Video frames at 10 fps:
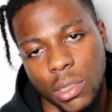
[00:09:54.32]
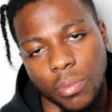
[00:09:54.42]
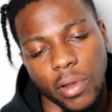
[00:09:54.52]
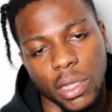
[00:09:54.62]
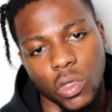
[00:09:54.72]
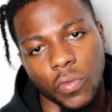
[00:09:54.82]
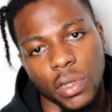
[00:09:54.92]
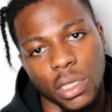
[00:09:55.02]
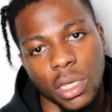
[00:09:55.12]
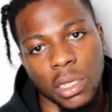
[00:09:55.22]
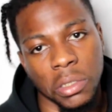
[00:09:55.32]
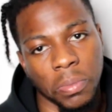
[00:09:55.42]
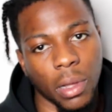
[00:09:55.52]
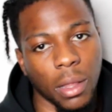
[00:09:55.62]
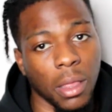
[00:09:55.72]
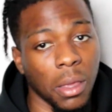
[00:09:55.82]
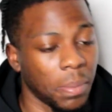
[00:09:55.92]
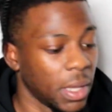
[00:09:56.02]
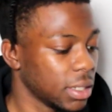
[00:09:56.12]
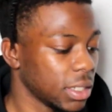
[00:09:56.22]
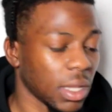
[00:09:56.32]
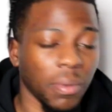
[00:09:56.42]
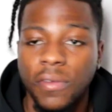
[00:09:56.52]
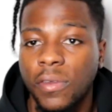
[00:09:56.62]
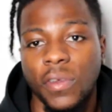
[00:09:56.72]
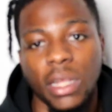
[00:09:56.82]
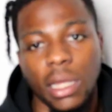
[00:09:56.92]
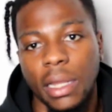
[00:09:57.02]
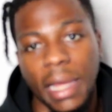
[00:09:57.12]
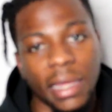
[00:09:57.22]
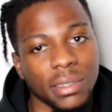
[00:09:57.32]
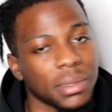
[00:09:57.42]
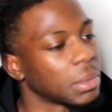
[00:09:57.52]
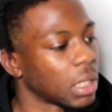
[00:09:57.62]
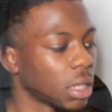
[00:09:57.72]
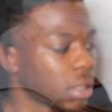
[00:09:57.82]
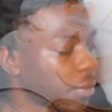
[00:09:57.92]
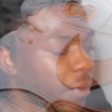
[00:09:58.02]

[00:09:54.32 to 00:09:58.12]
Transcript: in price over the years. But pick these up if you think they're nice. Again, the